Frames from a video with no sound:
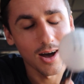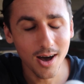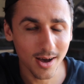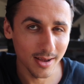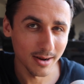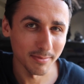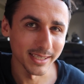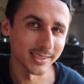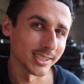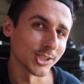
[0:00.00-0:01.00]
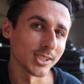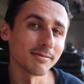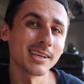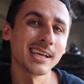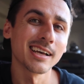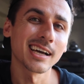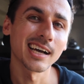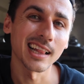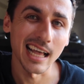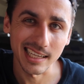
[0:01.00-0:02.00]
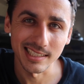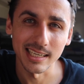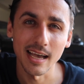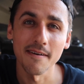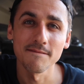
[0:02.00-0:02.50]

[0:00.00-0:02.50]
on my stick shift classic